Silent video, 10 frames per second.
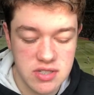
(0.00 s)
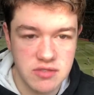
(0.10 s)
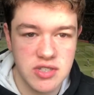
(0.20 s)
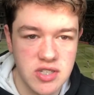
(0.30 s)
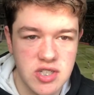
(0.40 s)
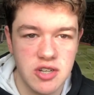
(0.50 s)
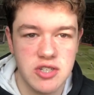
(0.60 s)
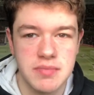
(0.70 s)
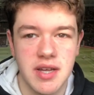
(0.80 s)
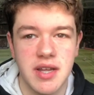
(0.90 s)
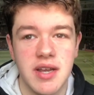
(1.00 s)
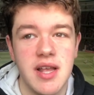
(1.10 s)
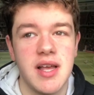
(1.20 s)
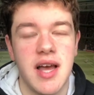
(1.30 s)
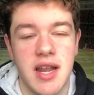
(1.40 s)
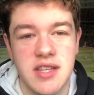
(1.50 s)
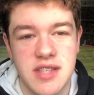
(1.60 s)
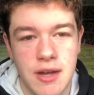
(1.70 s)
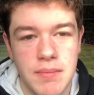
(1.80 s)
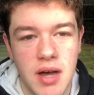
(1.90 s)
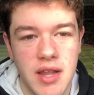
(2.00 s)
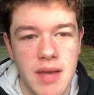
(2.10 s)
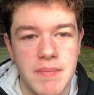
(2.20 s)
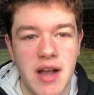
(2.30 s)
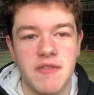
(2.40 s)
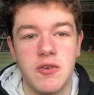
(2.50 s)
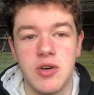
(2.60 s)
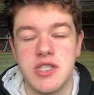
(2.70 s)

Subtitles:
obviously to go to Burton, and he's now part of their back 4.